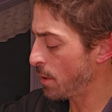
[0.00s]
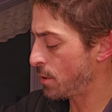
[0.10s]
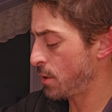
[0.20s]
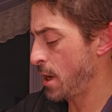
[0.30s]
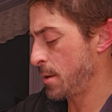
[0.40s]

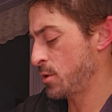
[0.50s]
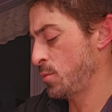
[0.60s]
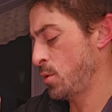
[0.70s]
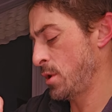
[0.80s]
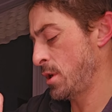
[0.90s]
So yeah, I'm
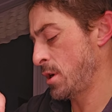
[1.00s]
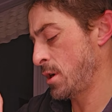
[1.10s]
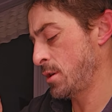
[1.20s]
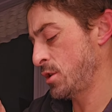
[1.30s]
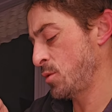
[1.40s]
just putting it
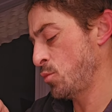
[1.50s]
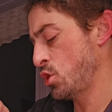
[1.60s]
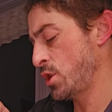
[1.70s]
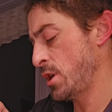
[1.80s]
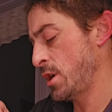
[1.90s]
on,
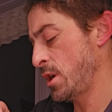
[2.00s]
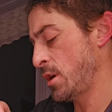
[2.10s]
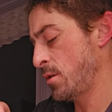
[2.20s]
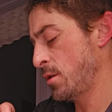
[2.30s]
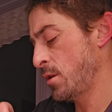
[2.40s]
smushing it
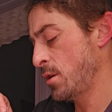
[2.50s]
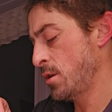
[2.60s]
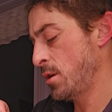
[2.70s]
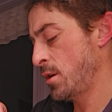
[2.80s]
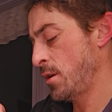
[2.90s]
in.
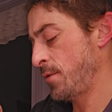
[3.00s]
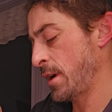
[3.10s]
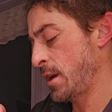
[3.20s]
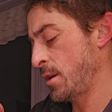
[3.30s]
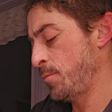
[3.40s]
If I
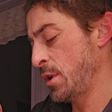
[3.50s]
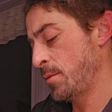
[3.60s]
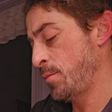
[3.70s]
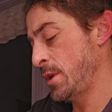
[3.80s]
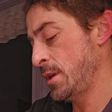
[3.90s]
get a
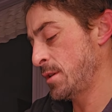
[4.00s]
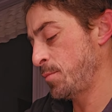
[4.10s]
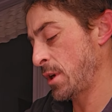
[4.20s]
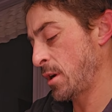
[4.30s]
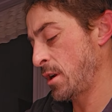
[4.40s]
big piece,
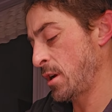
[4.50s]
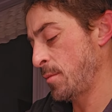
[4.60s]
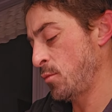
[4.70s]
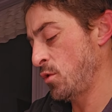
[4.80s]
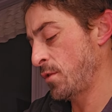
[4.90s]
pick it up,
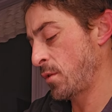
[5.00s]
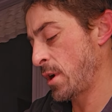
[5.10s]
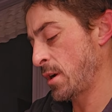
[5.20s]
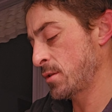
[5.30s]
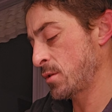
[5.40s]
move it
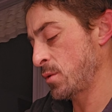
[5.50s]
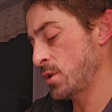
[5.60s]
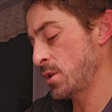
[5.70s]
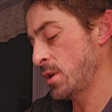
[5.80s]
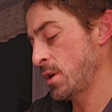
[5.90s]
around,
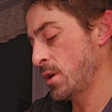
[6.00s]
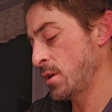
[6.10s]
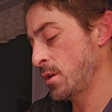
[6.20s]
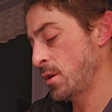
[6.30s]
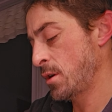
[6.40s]
squish it
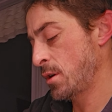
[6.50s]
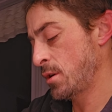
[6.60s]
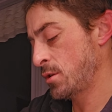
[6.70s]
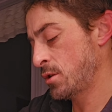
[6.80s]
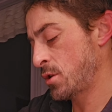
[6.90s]
in.
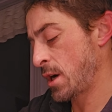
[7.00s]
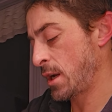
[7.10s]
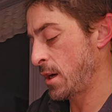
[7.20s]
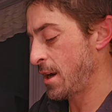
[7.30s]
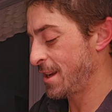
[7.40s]
Just try to
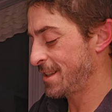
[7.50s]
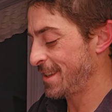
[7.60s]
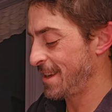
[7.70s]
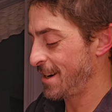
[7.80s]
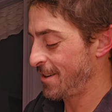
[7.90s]
get a nice
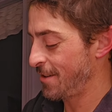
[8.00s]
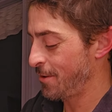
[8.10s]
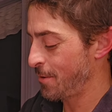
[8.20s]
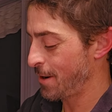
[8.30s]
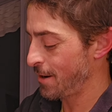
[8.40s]
layer
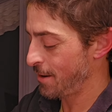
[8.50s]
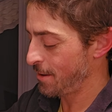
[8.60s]
everywhere.